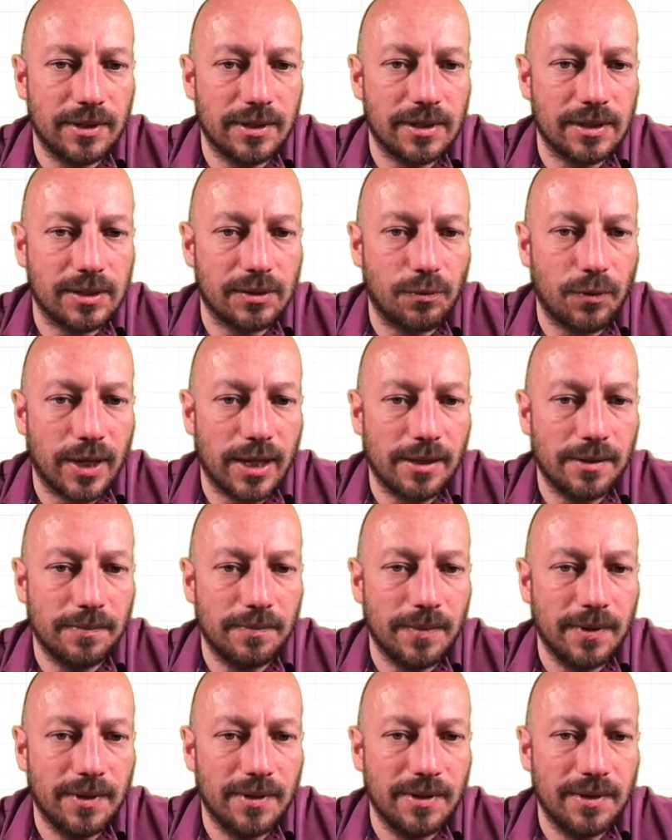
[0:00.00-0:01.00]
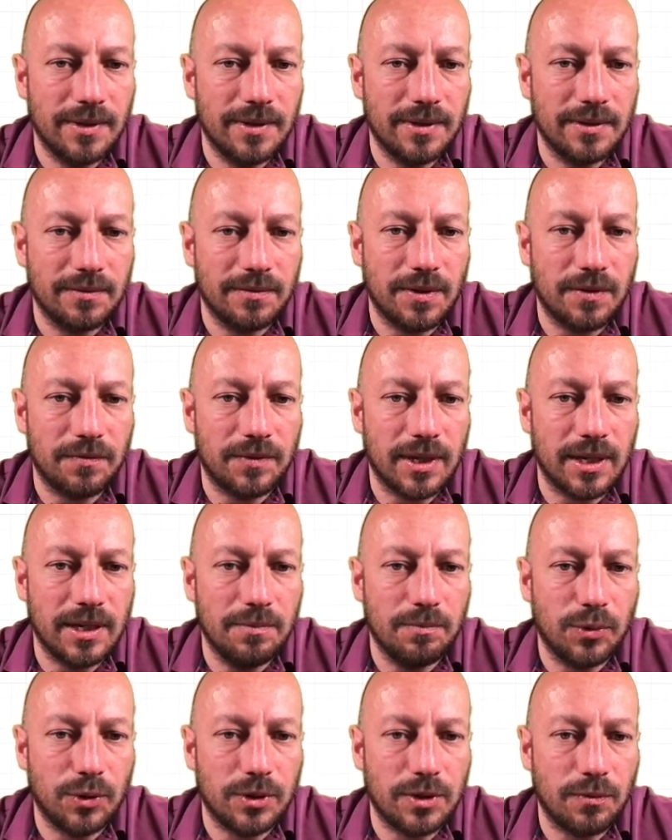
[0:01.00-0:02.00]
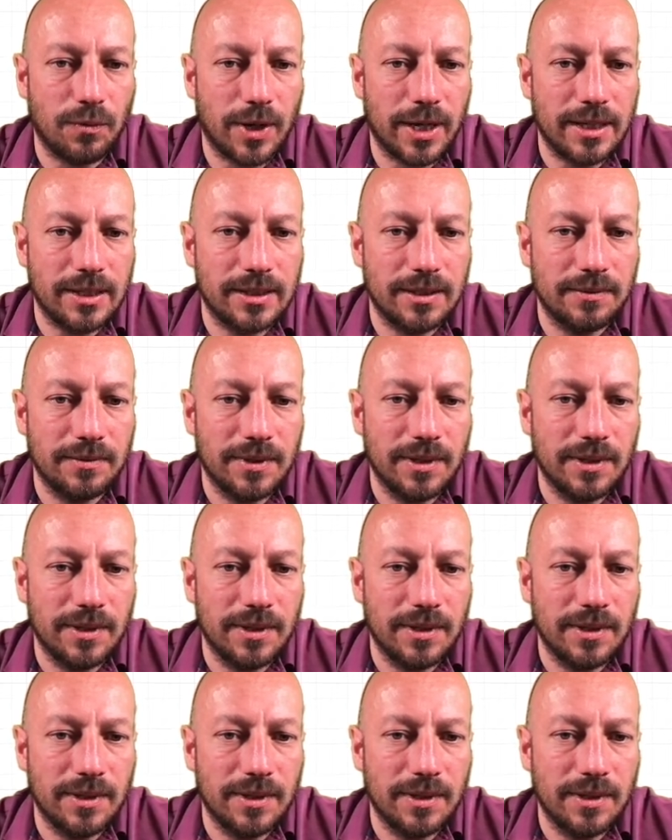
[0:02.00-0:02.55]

as well with the input device.